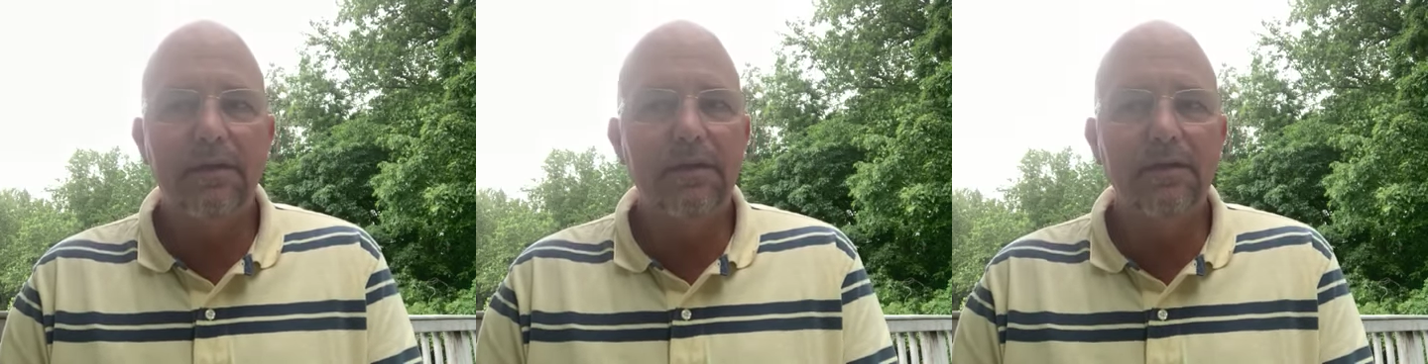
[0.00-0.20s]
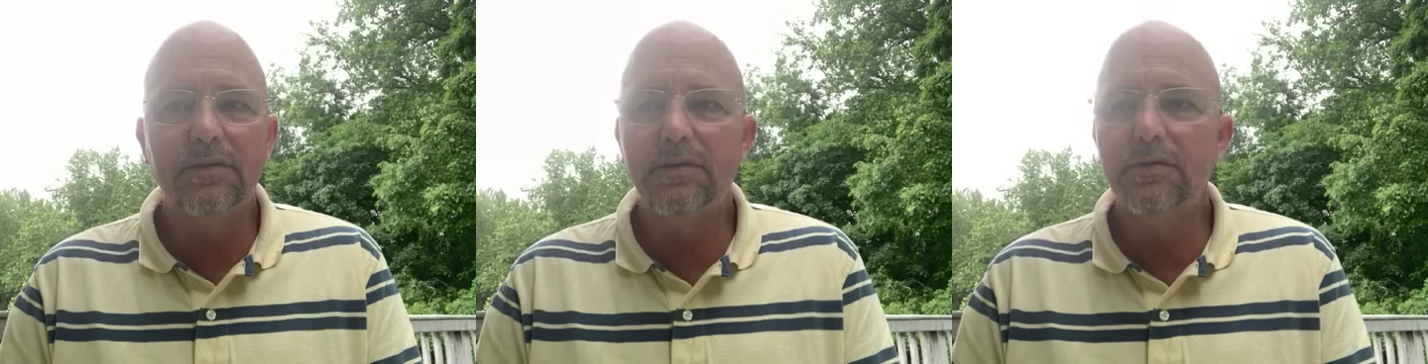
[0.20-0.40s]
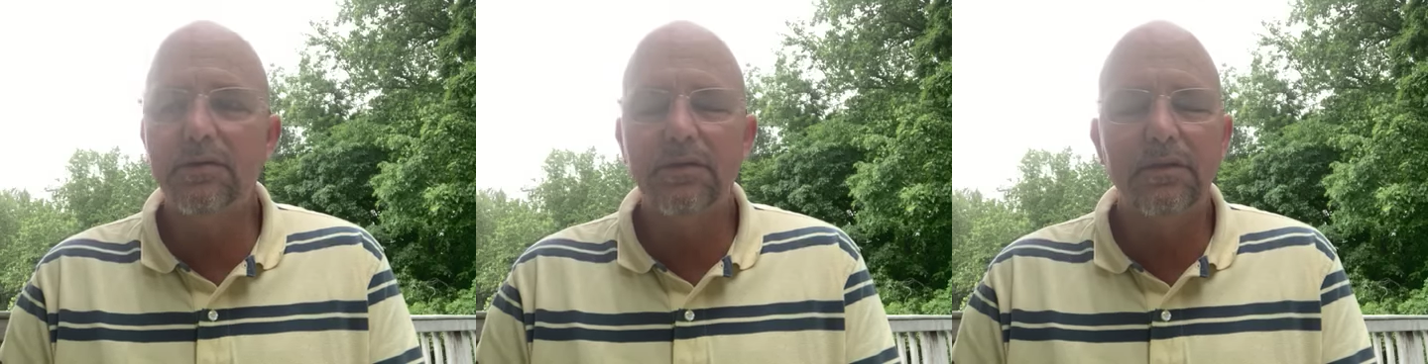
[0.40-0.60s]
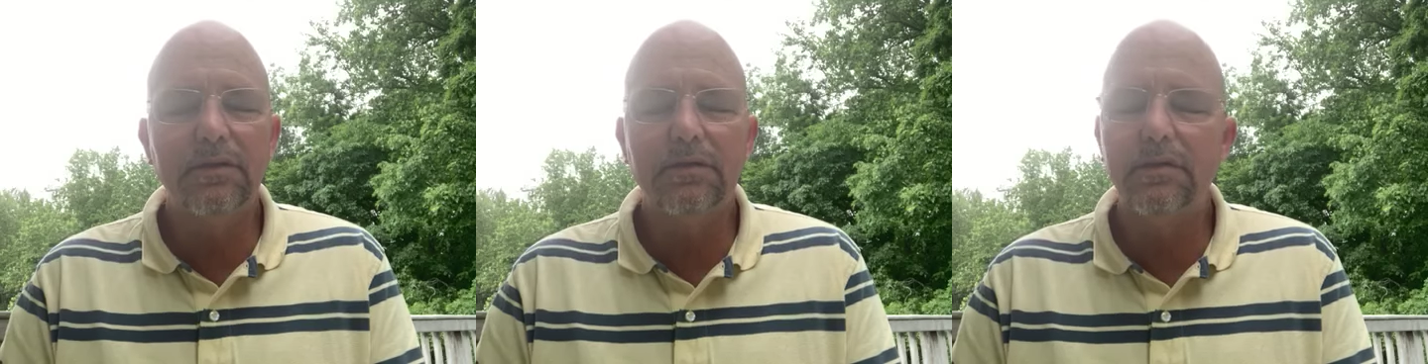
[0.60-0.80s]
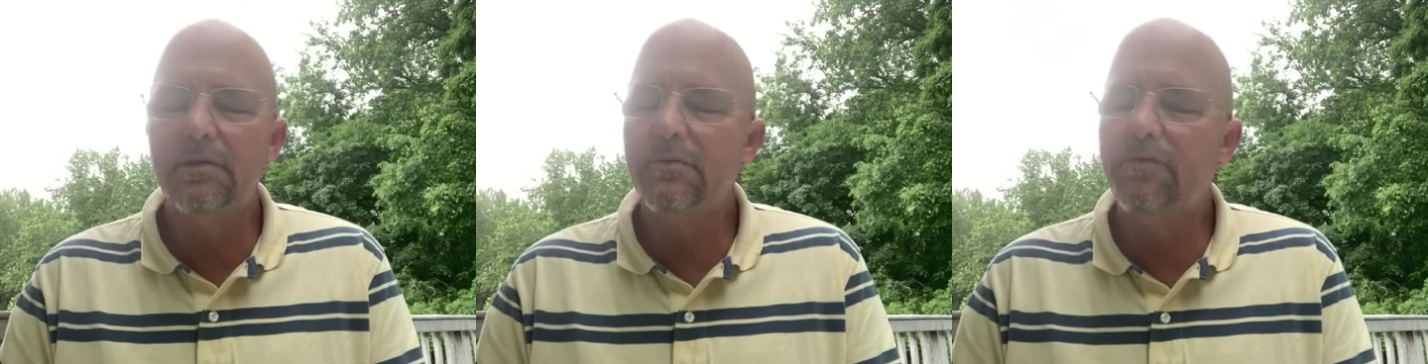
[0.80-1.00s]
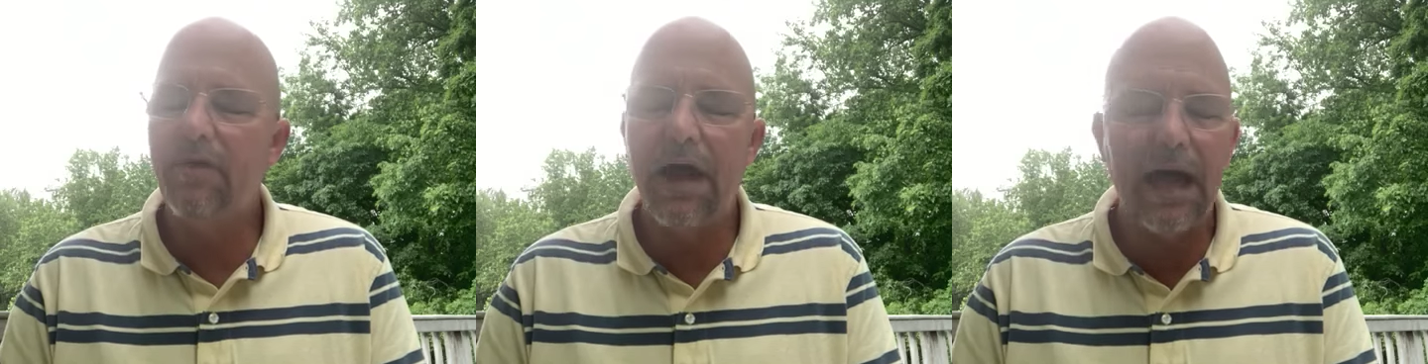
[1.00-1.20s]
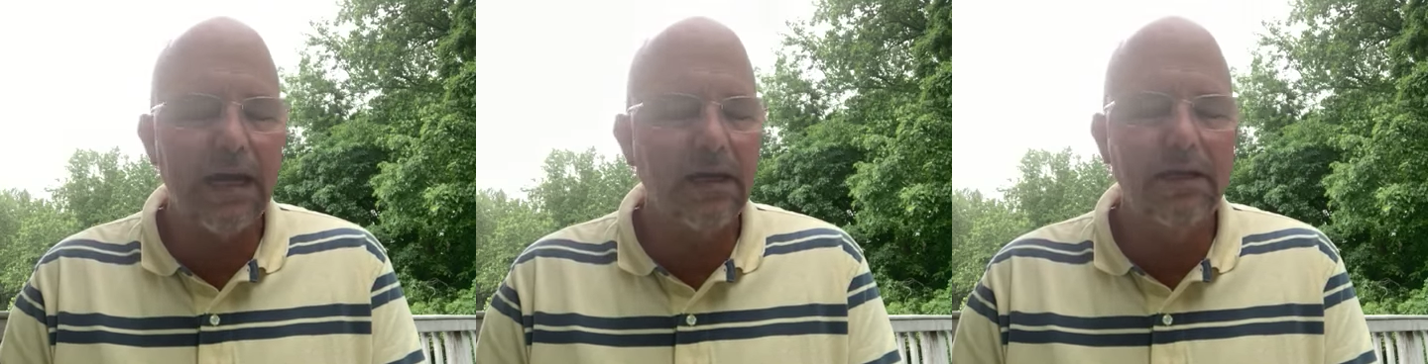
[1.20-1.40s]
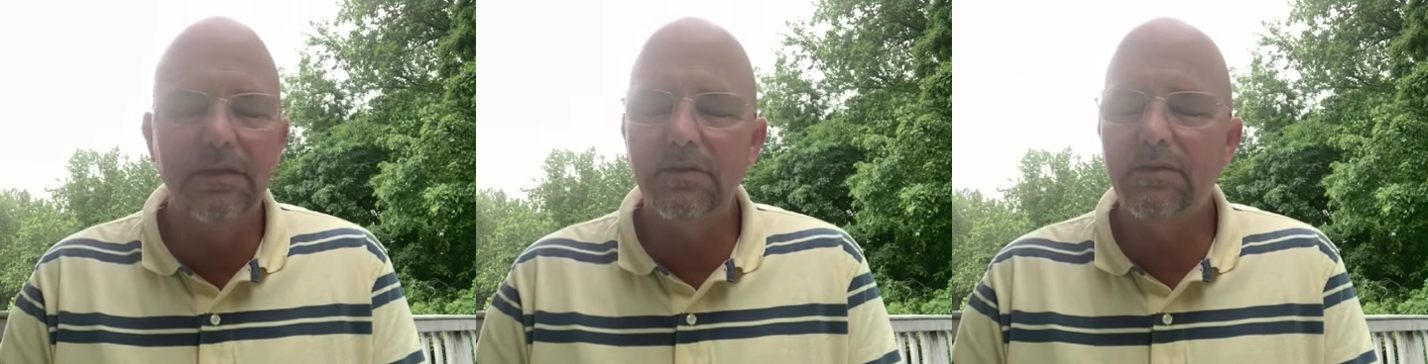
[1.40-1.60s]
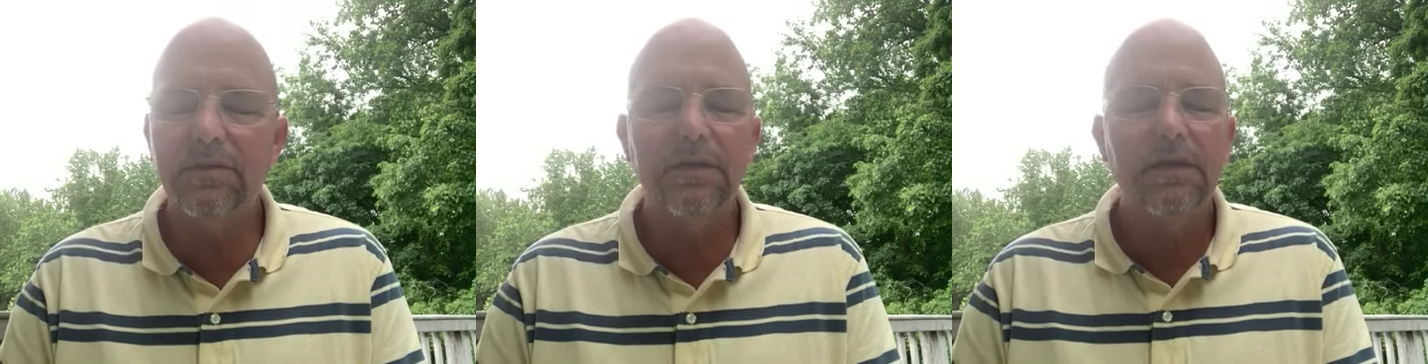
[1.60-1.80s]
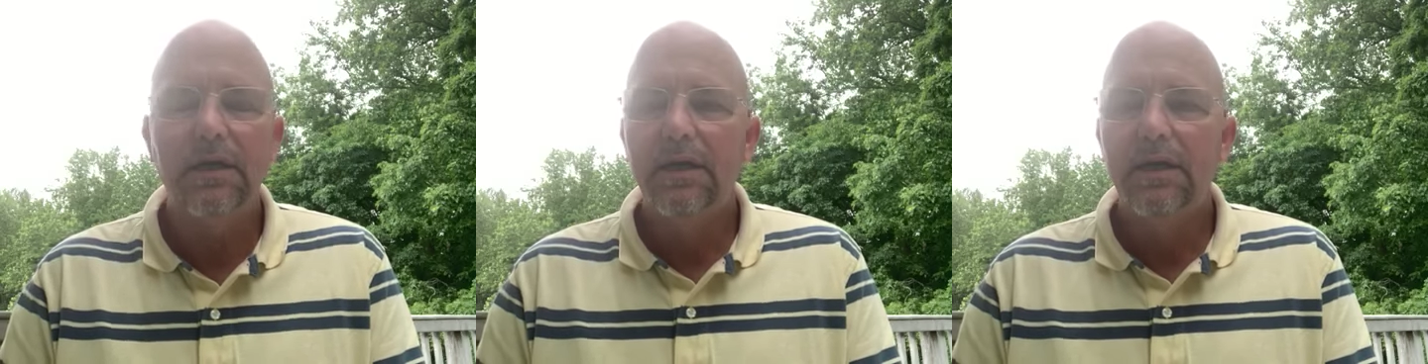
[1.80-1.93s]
And this is violence